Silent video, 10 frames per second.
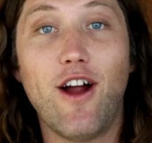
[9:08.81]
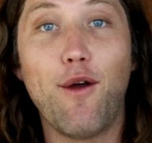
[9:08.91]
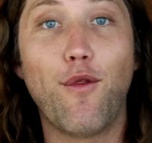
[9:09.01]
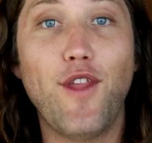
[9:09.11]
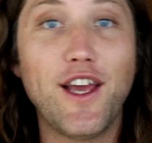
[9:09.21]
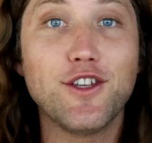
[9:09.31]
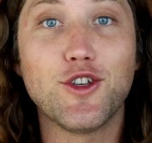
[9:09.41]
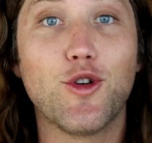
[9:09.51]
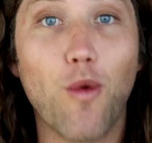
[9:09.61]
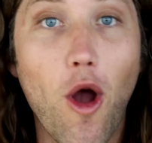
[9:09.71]
ground, things
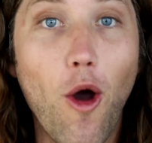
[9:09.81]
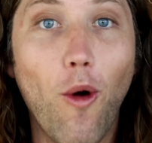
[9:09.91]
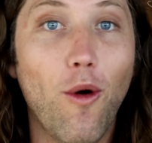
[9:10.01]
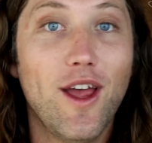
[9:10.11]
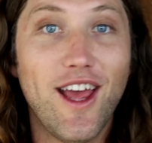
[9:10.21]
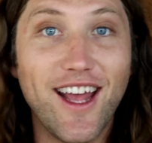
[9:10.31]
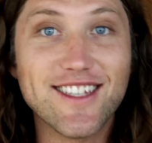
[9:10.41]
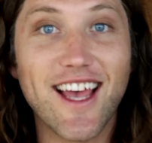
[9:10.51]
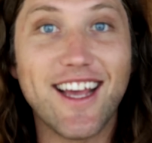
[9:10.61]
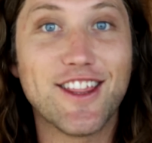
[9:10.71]
grow.
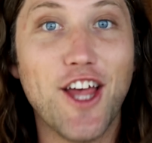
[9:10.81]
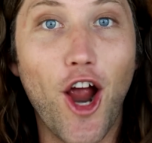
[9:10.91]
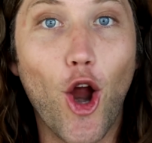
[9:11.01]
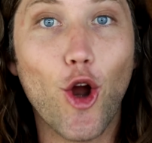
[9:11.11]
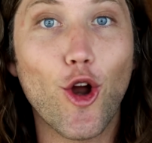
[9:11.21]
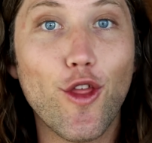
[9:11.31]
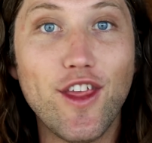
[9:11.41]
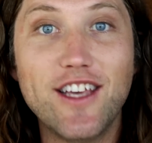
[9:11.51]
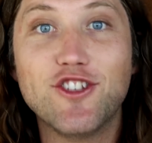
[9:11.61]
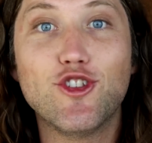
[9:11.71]
It's like the
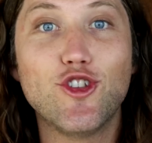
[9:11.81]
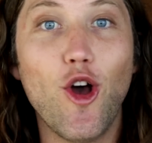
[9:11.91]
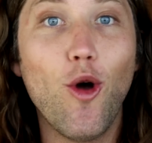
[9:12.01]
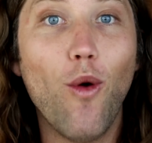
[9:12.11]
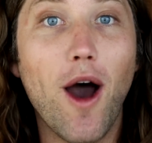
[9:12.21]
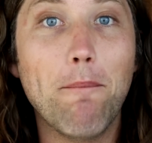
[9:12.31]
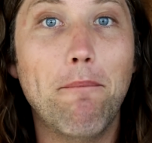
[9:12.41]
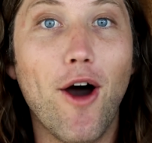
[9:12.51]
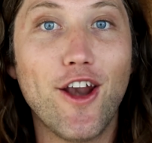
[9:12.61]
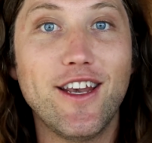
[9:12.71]
earth is so
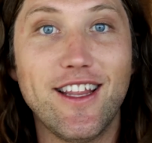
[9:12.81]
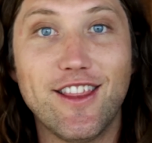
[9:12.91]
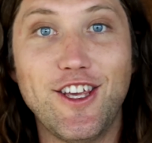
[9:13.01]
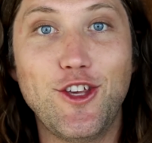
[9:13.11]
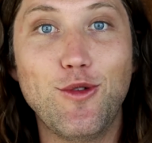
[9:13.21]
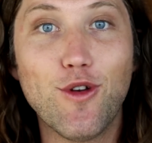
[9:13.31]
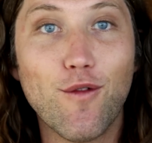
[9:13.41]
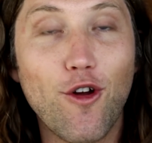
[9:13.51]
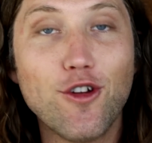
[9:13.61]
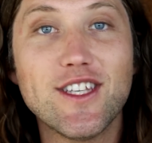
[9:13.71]
abundant. The
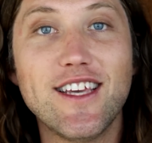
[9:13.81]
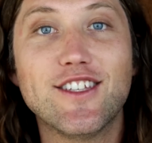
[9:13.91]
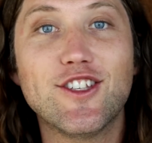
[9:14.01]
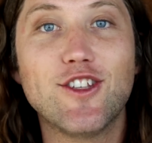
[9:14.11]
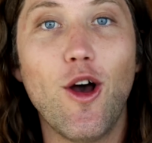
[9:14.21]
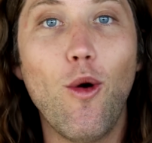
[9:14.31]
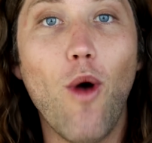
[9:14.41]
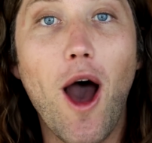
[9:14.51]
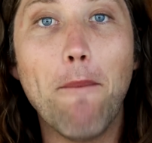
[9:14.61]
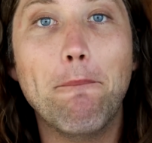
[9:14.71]
universe is
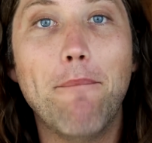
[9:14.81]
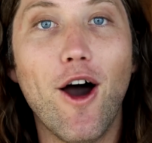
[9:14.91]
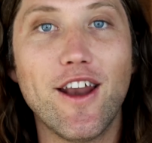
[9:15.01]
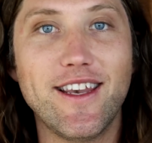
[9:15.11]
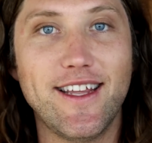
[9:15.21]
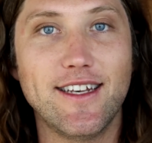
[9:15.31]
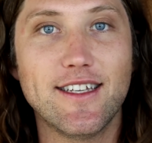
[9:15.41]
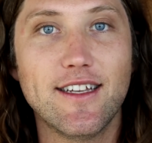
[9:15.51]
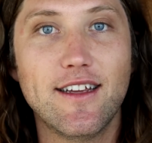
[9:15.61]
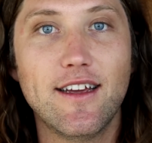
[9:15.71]
so
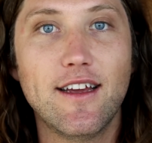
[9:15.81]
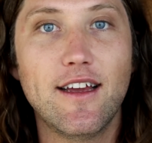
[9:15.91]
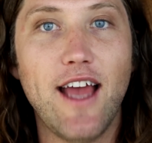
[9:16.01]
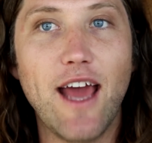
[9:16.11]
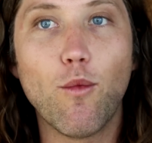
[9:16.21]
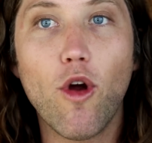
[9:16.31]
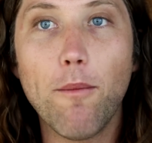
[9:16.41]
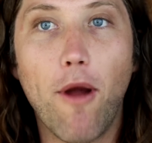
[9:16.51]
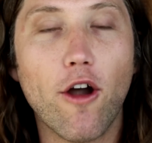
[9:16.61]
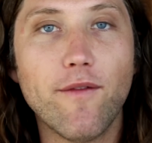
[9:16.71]
abundant. And
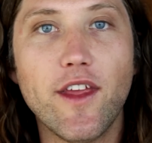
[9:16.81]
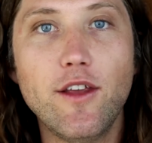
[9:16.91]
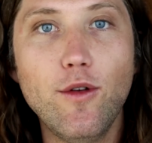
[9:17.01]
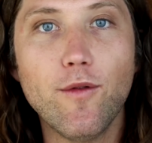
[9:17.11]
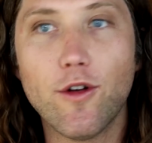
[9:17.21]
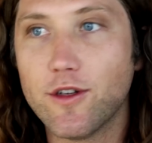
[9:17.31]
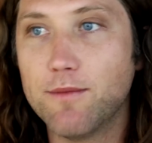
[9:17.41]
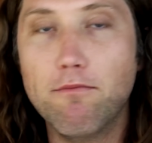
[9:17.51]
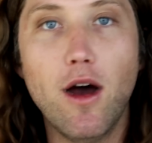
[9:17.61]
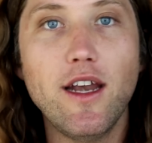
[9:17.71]
we're a part of the
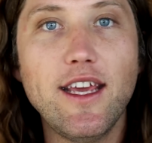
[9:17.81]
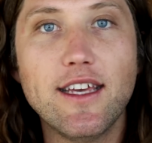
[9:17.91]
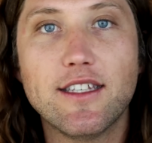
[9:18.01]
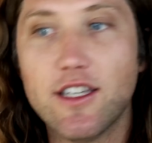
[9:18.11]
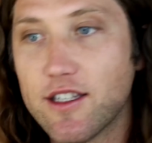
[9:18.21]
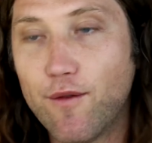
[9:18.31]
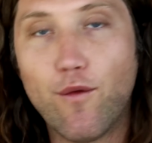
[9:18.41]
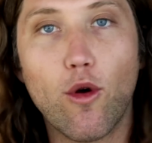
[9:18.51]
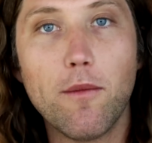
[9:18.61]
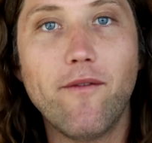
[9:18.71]
universe. Money is just a
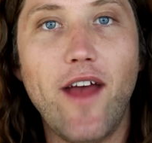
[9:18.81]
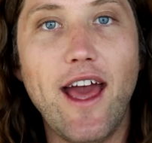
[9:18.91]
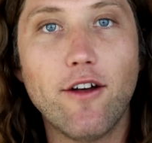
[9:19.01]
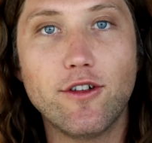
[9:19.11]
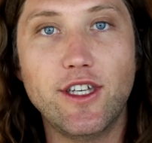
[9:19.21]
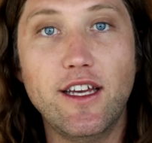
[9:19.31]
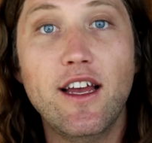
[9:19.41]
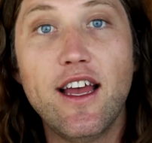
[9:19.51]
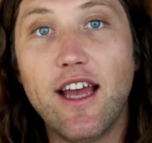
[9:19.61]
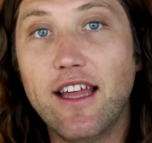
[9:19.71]
form of
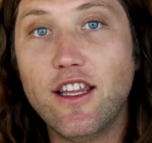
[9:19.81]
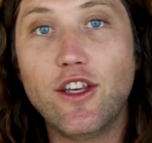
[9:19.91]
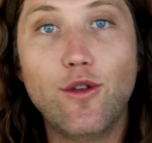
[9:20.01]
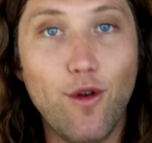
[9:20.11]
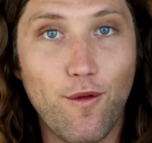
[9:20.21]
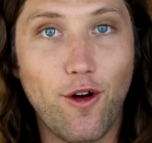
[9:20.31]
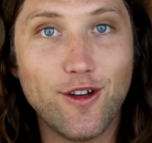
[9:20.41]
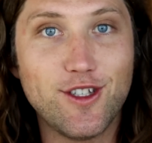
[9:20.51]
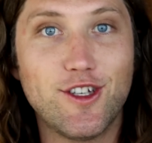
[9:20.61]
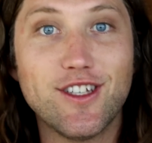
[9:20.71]
energy, and the
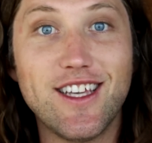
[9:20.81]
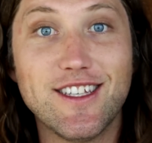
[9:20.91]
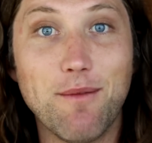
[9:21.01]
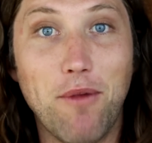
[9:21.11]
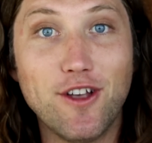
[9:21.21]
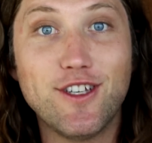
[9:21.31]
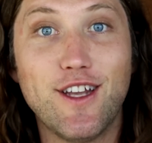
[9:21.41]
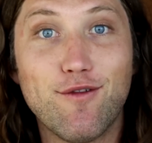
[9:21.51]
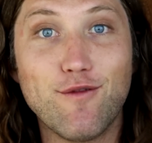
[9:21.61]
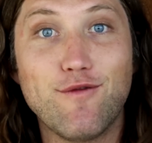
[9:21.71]
universe just is a bunch of
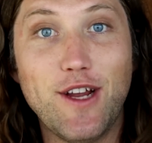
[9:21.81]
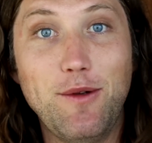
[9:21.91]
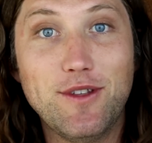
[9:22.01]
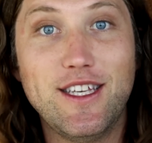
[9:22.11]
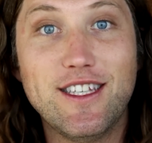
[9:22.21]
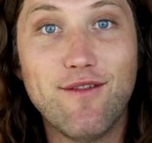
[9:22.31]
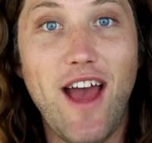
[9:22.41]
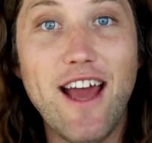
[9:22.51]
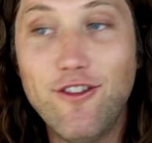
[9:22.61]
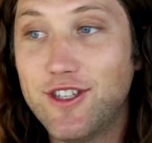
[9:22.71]
different frequencies
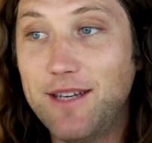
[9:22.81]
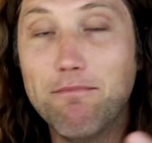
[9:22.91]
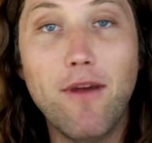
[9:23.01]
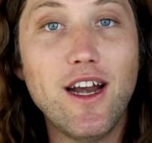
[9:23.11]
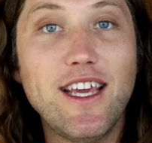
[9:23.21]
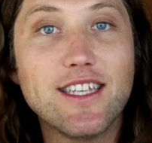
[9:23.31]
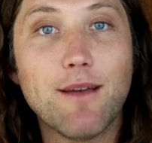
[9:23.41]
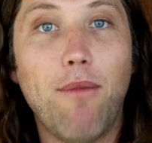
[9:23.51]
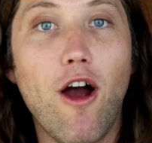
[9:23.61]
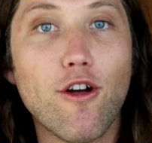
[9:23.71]
of energy. Money
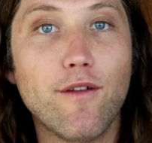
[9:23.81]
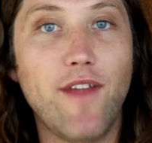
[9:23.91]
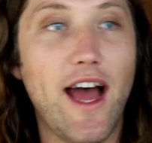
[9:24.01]
is a part of